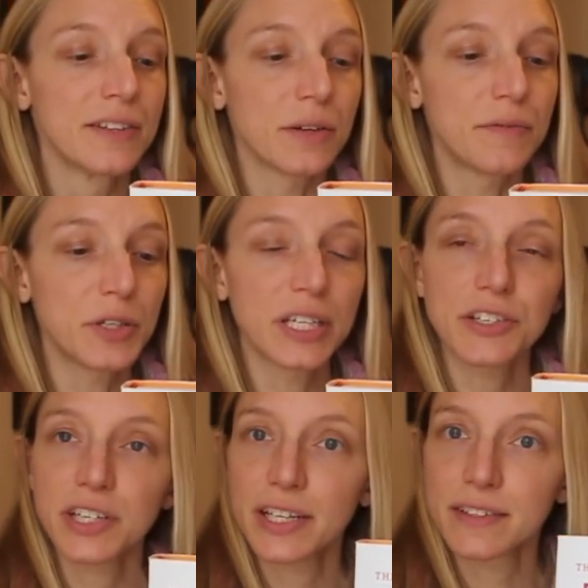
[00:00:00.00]
So if you can
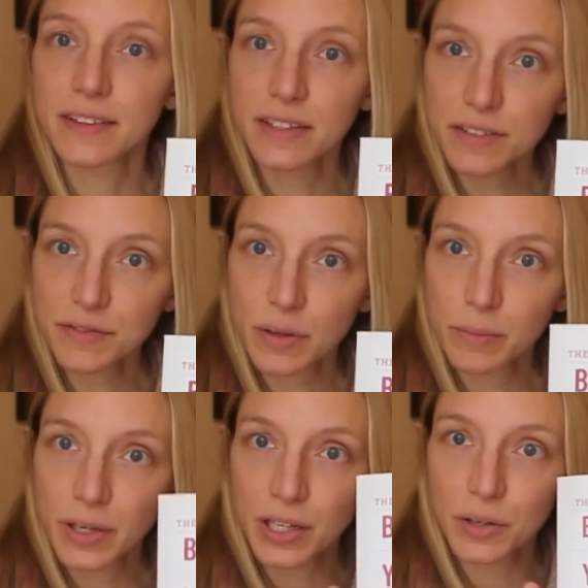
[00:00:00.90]
get your hands on this
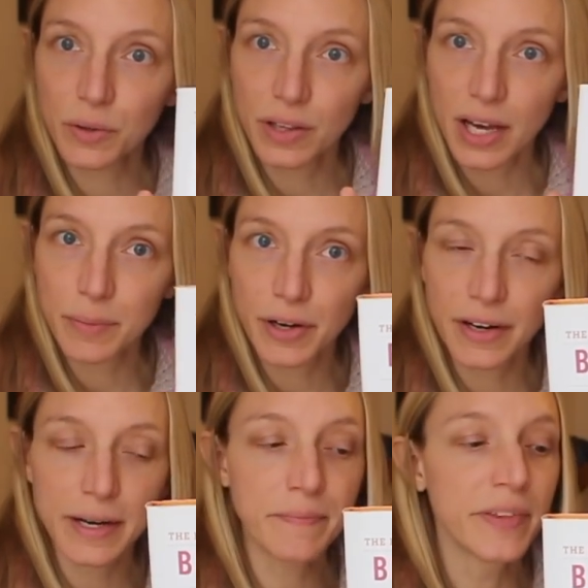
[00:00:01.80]
from a local
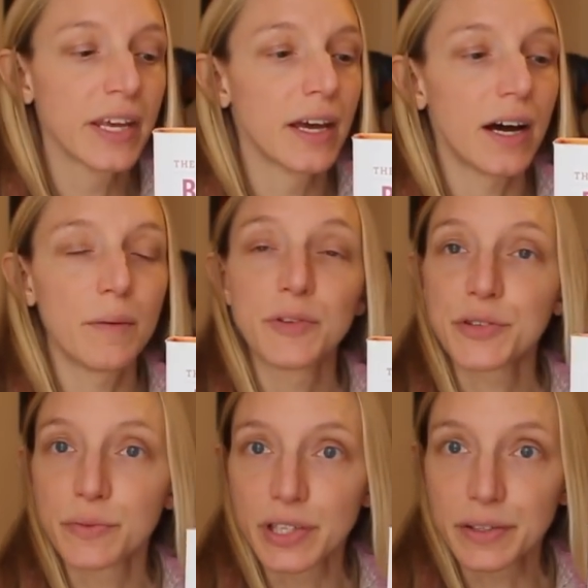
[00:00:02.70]
library, um,
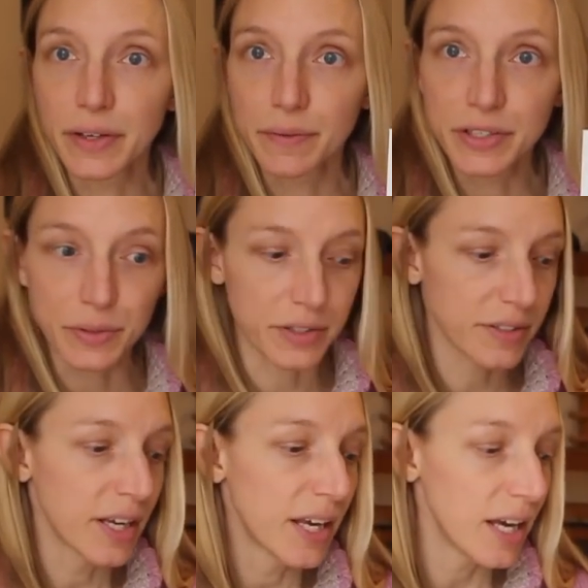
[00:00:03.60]
it's a really great
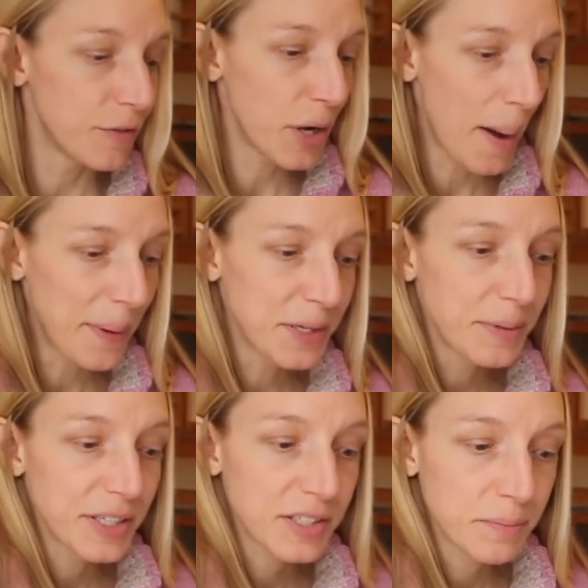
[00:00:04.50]
resource. If you happen to
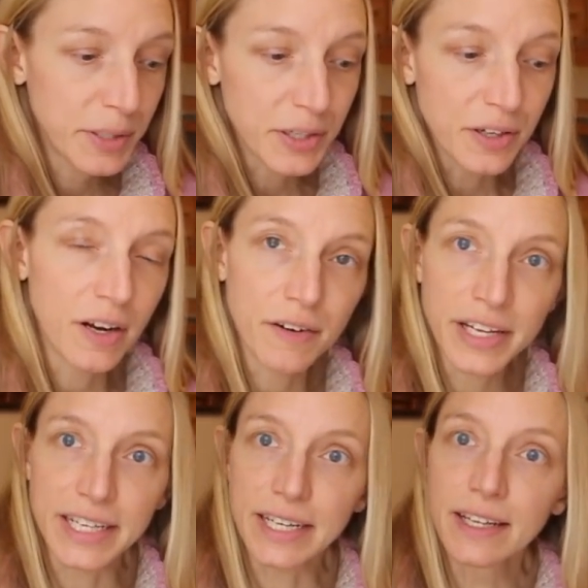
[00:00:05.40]
be a spinner
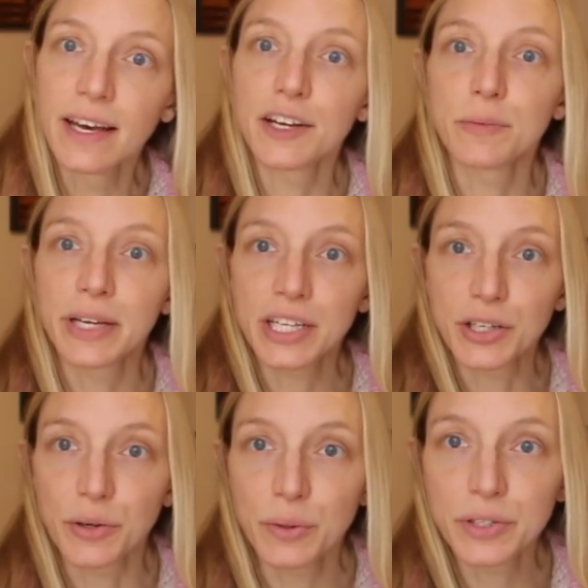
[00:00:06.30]
already and you're
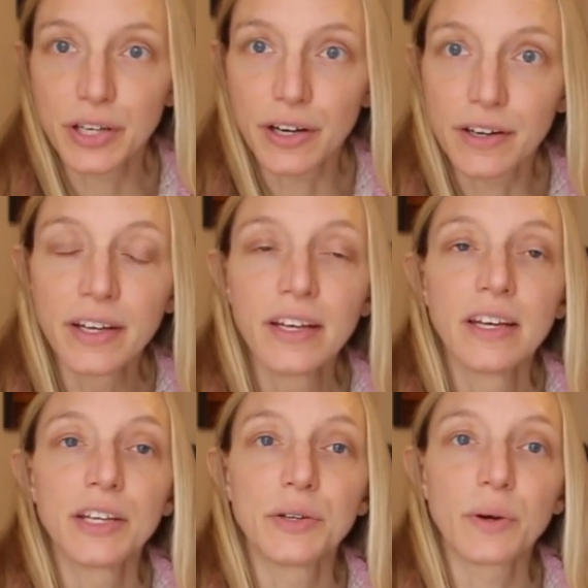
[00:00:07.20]
making your own yarn,
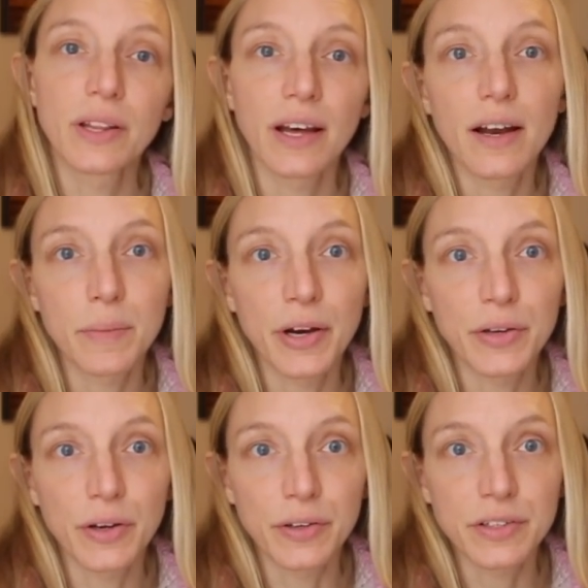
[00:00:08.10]
you know a lot
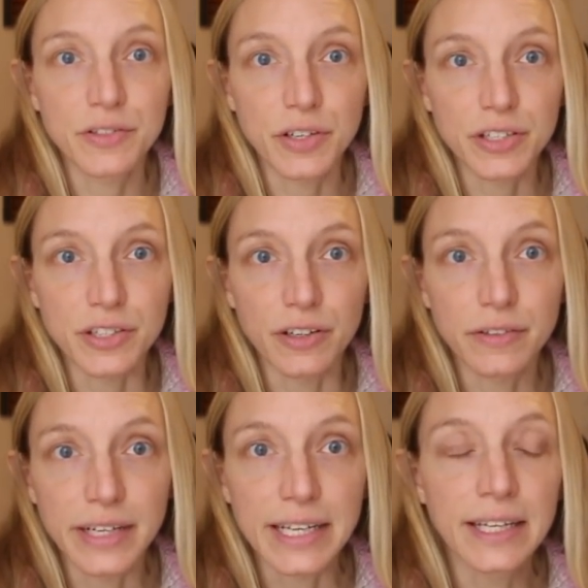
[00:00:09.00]
about yarn construction
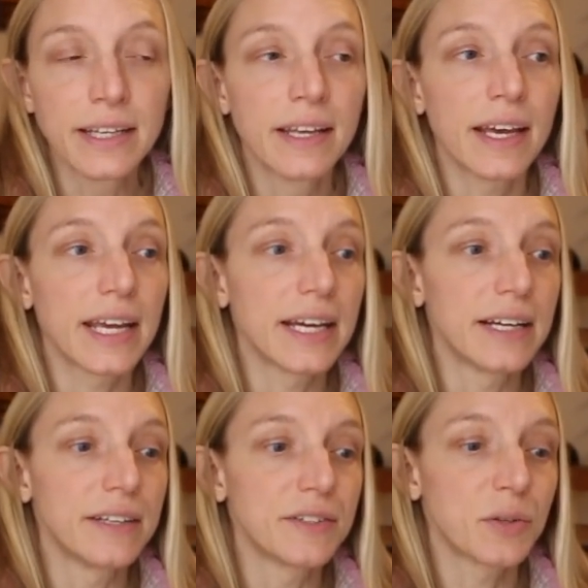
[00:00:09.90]
already
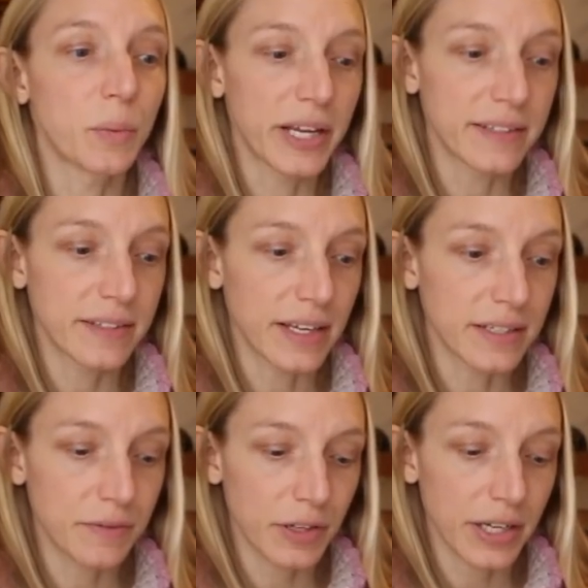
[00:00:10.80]
and the ways
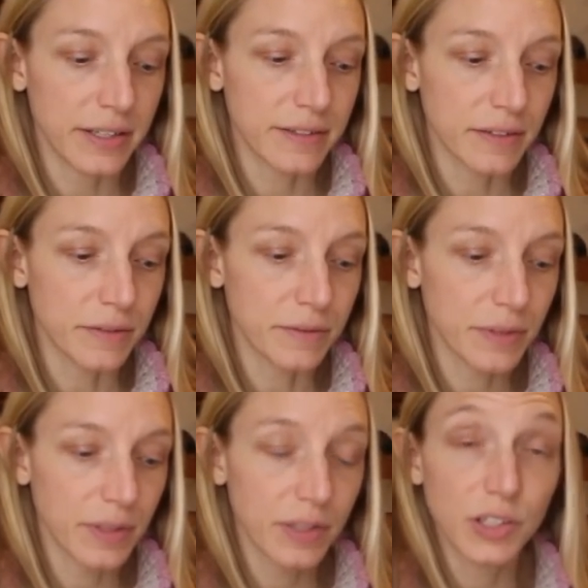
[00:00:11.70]
that different kinds of
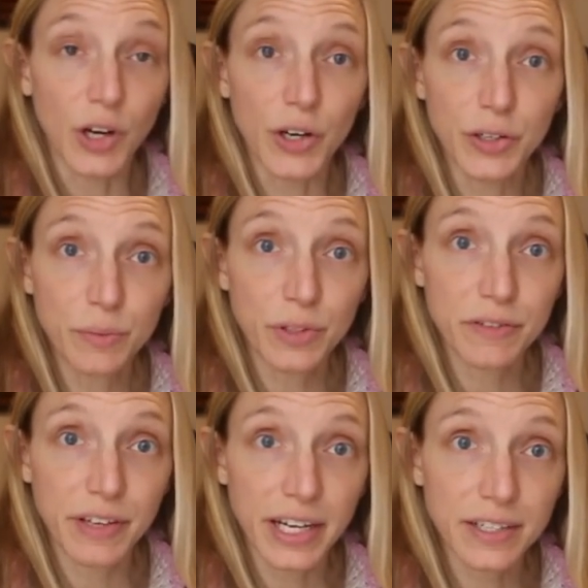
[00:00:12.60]
yarn will
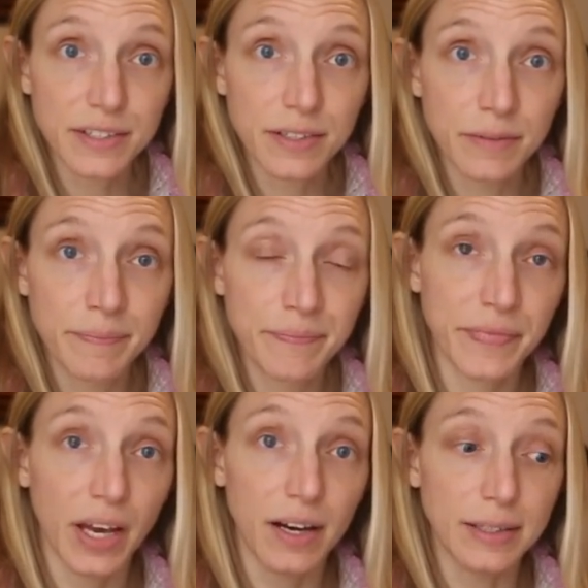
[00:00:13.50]
affect
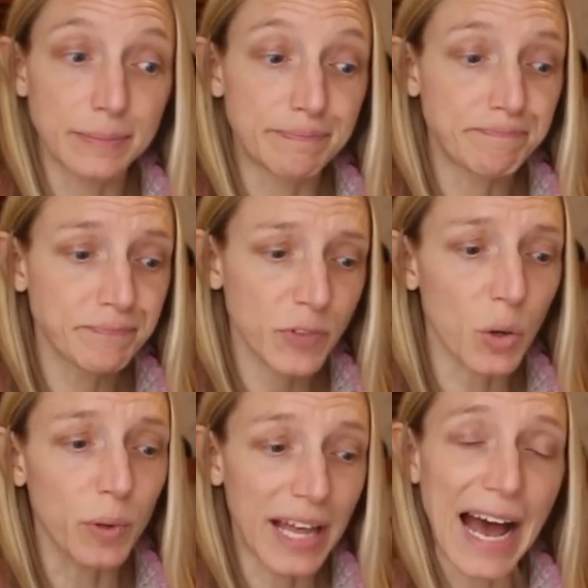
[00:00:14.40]
um,
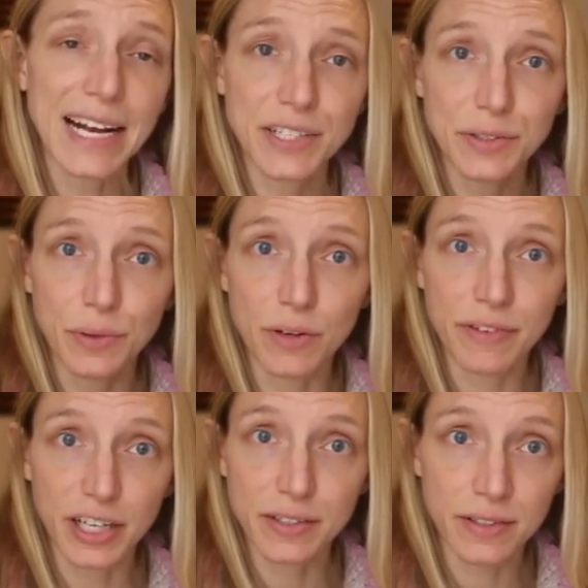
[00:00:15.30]
or will act or
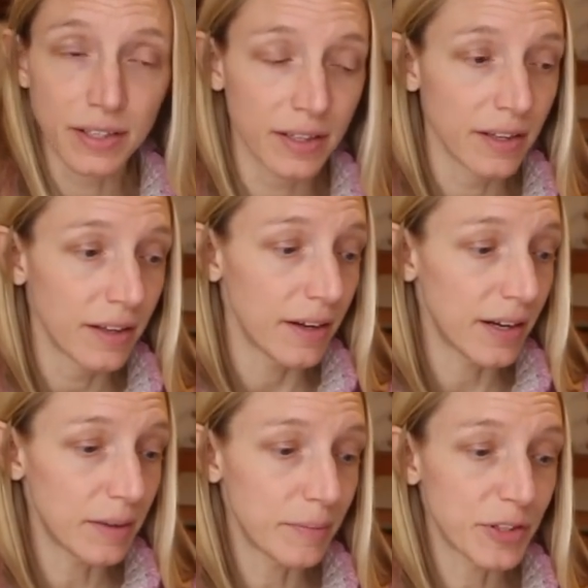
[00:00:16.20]
affect
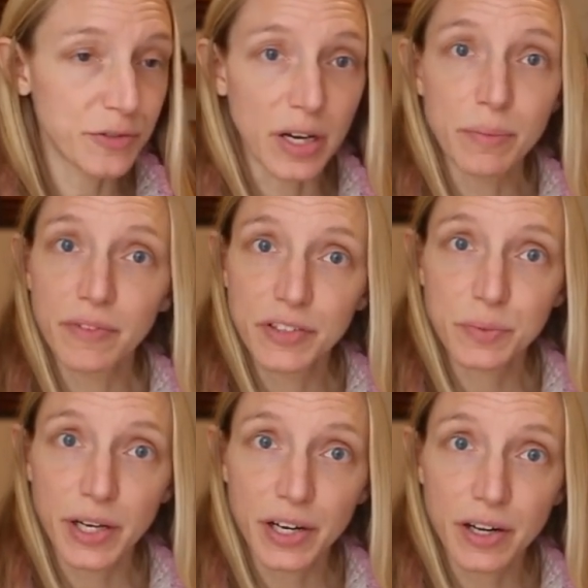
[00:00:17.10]
um, the drape of a
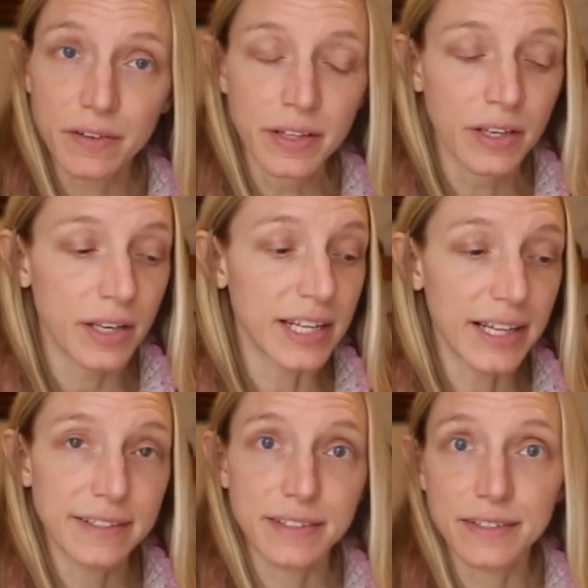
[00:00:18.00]
sweater,
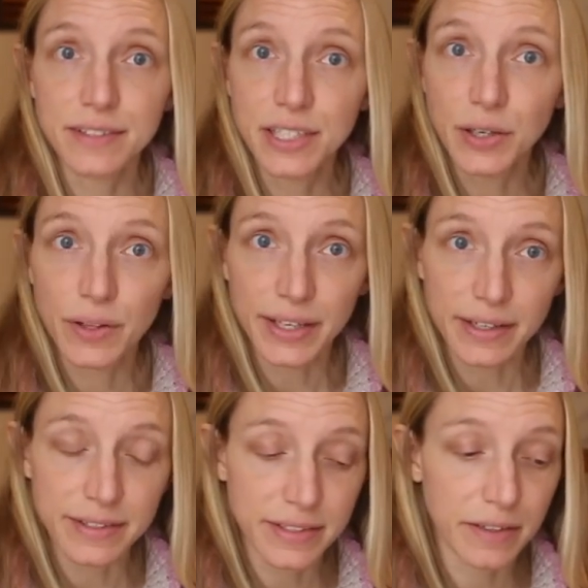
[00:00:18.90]
elasticity, all that
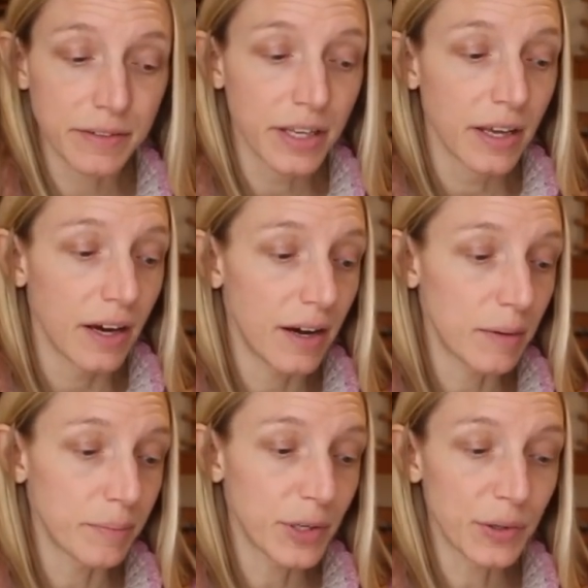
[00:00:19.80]
kind of stuff.
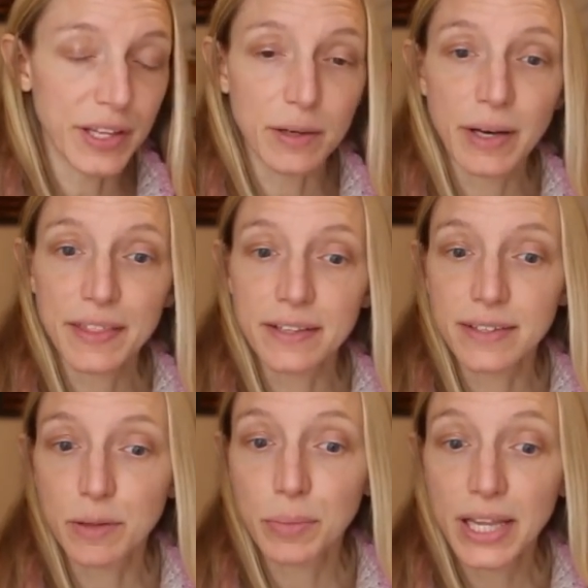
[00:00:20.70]
Um, you'll think about things
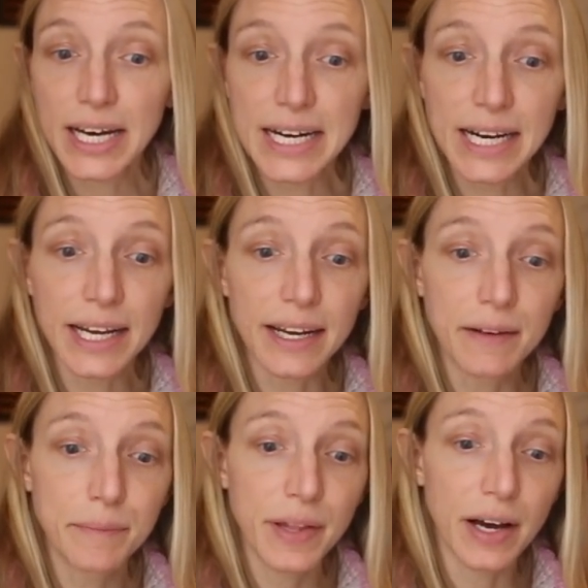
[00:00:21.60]
like
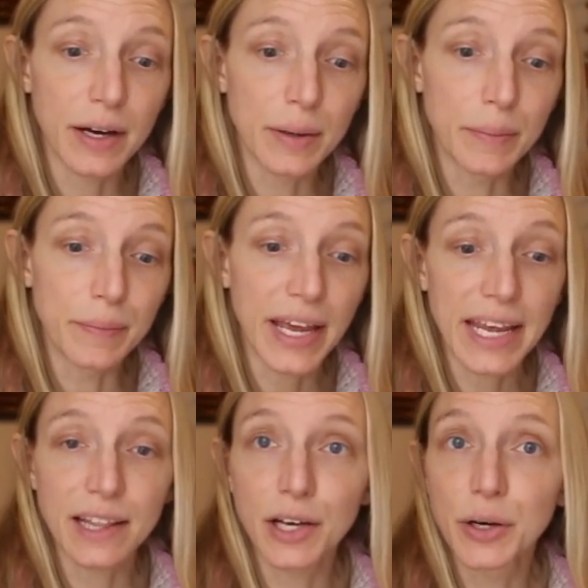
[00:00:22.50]
ply, Um,
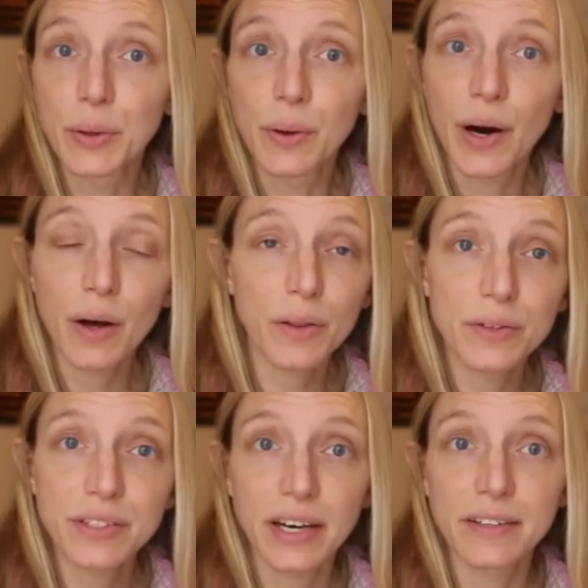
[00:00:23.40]
halo, all
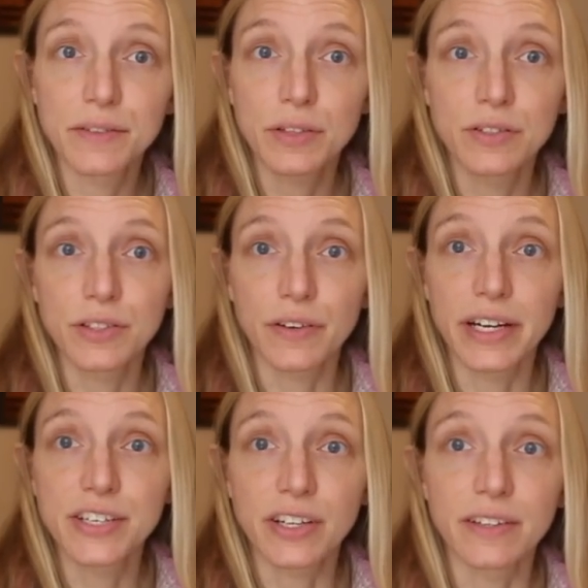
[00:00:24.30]
those kinds of
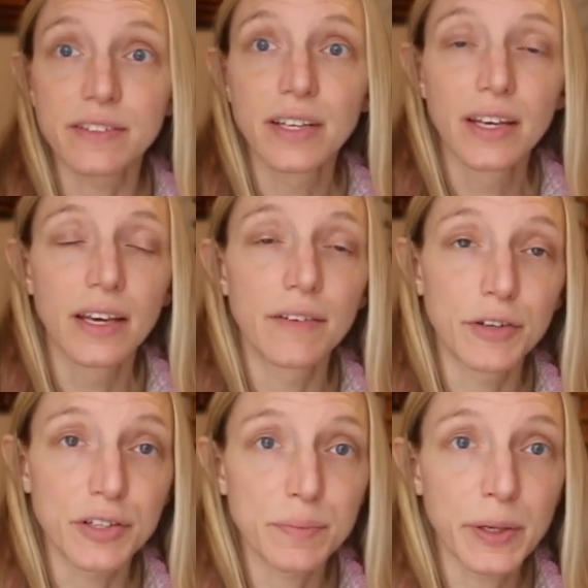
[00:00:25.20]
considerations. If
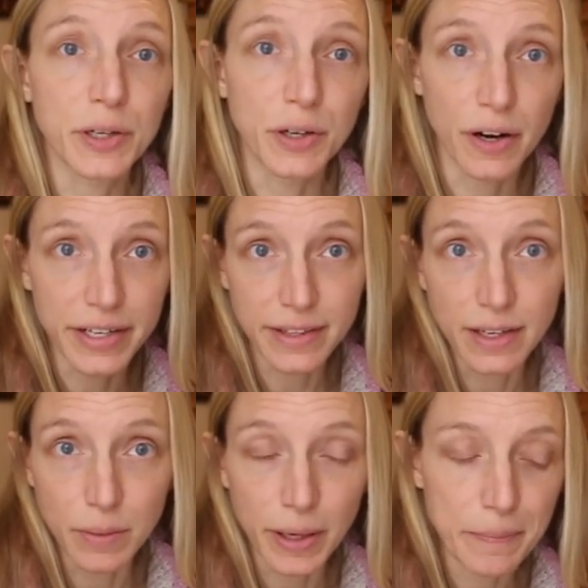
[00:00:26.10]
you're a spinner, you're already
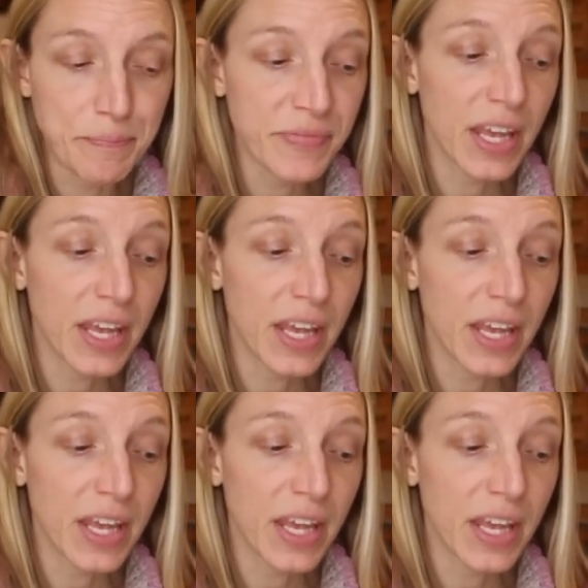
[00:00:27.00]
thinking about.